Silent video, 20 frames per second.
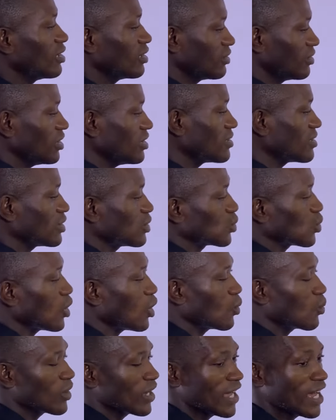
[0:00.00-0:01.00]
this is
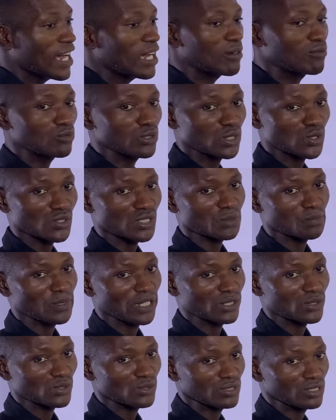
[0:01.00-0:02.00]
what we have with
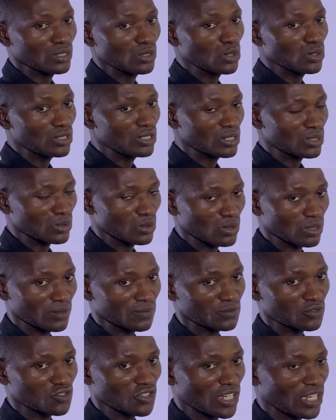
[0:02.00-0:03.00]
respect to the golden rule of
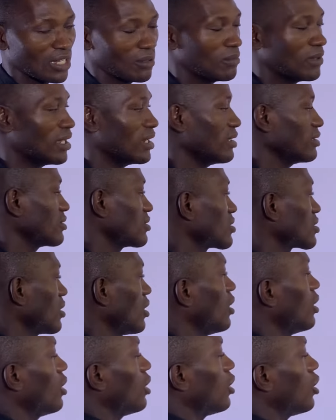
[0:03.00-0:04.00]
trial balance.
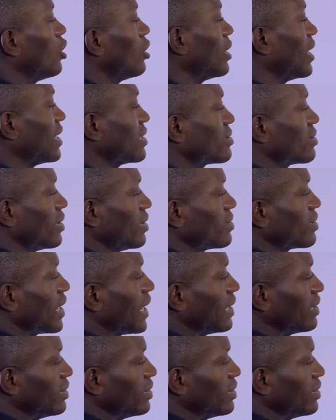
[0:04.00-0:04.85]
All assets are